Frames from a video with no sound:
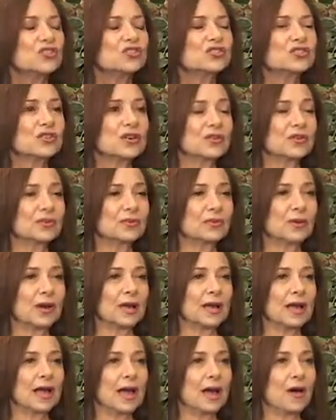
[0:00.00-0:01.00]
So
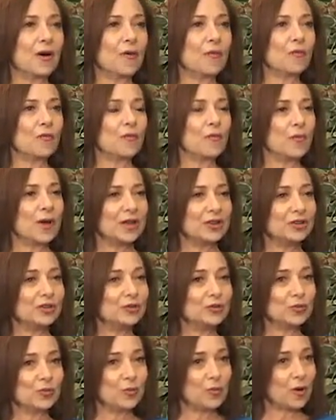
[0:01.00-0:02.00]
when
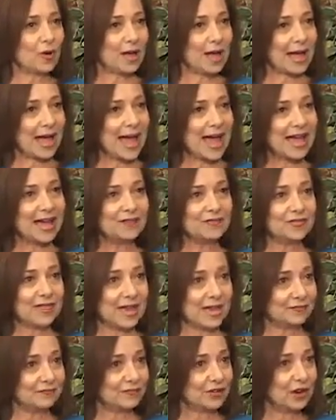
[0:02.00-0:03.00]
you have
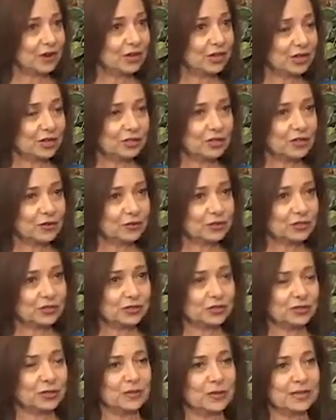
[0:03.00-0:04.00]
that very close
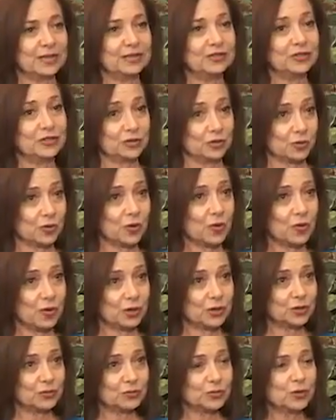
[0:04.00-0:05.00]
to you and it's your
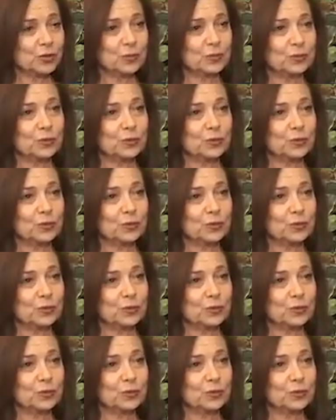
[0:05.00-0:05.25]
core group,